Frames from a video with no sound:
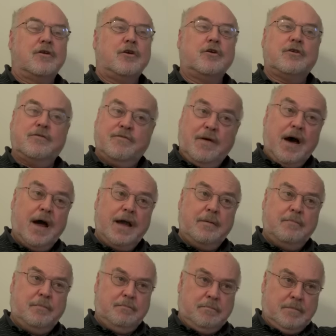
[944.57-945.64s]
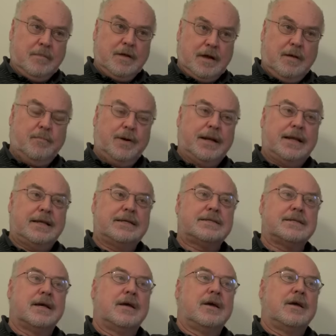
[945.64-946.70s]
you know, to find
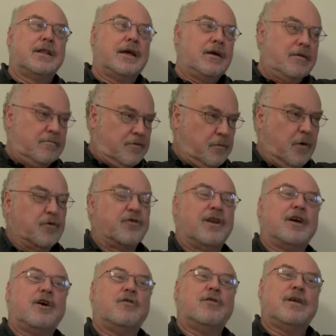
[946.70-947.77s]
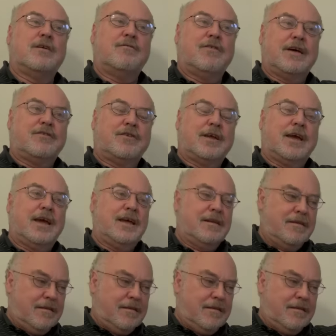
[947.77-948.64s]
companies that supposedly go in and investigate,